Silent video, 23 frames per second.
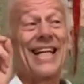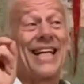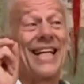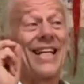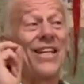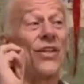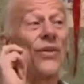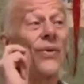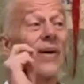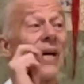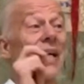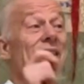
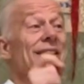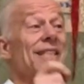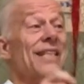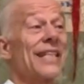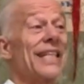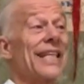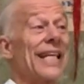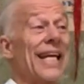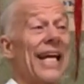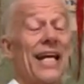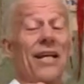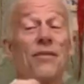You actually
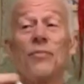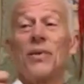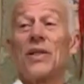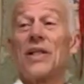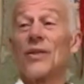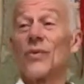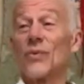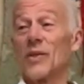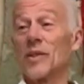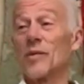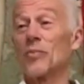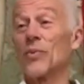came
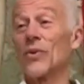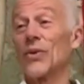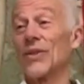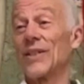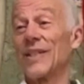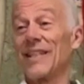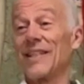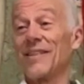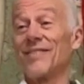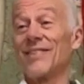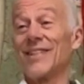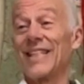in with a
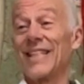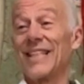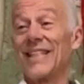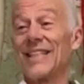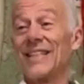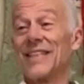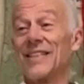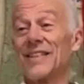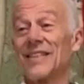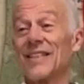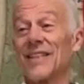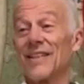proclivity
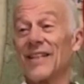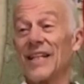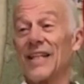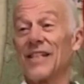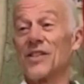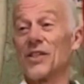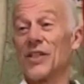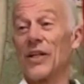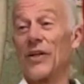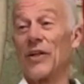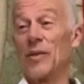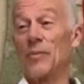to like
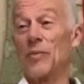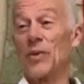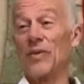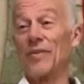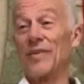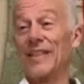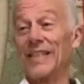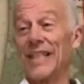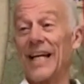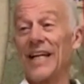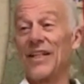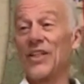scary
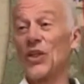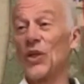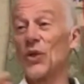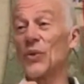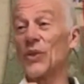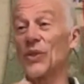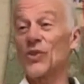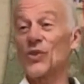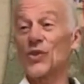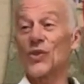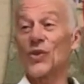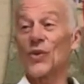movies. I know
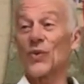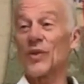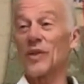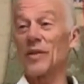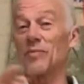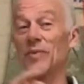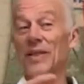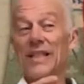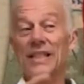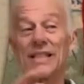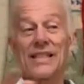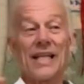this story
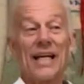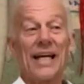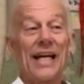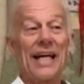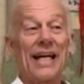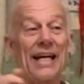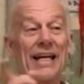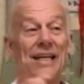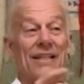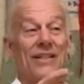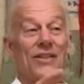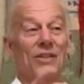because I
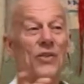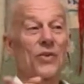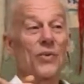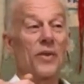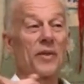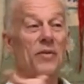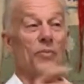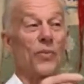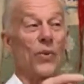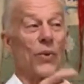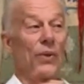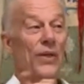had
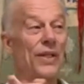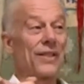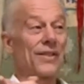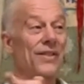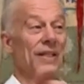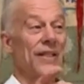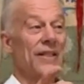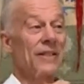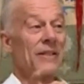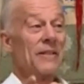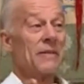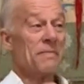twin boys.
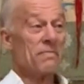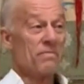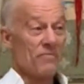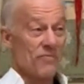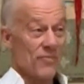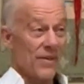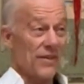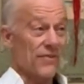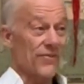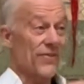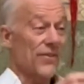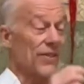
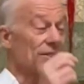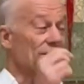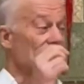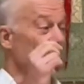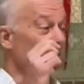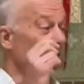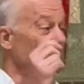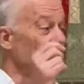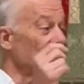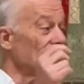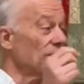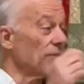My first,
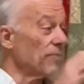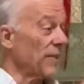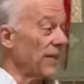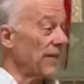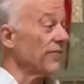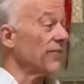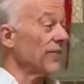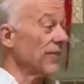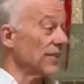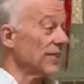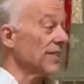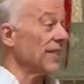my
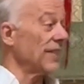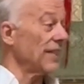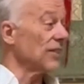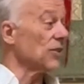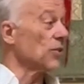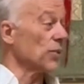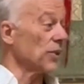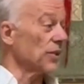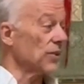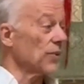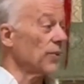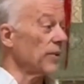first kids
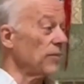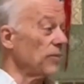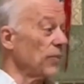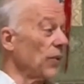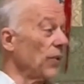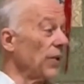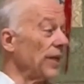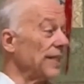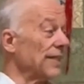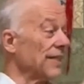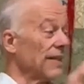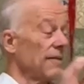were twin
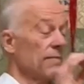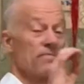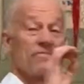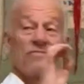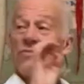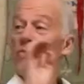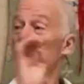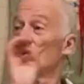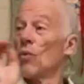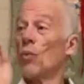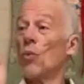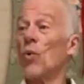boys.
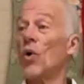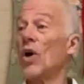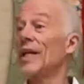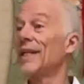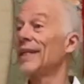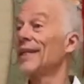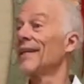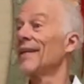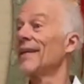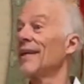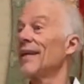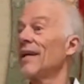
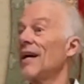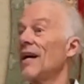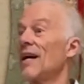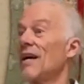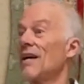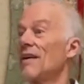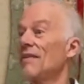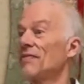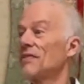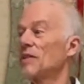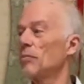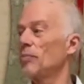One
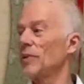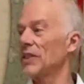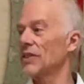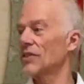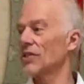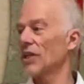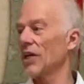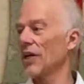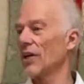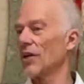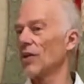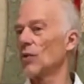loved to be
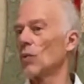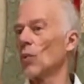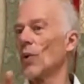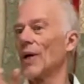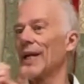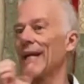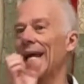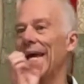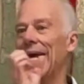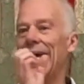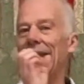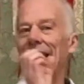scared,
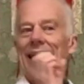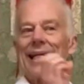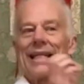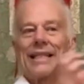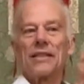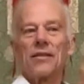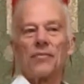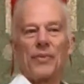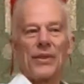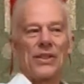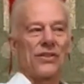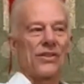one hated
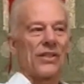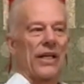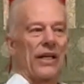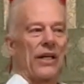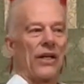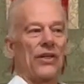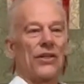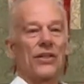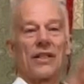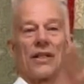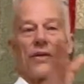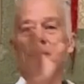to be
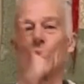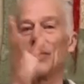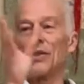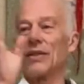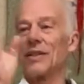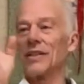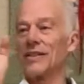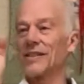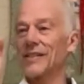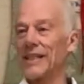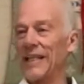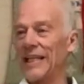scared. They were in
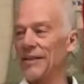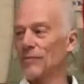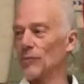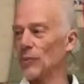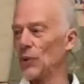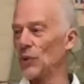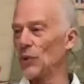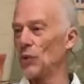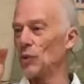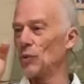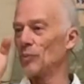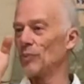the same
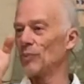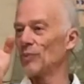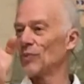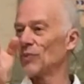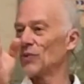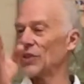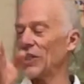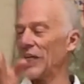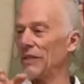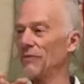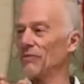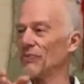womb,
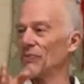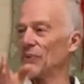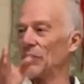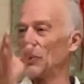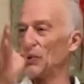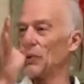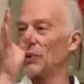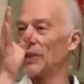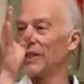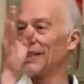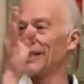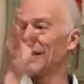same
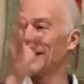food,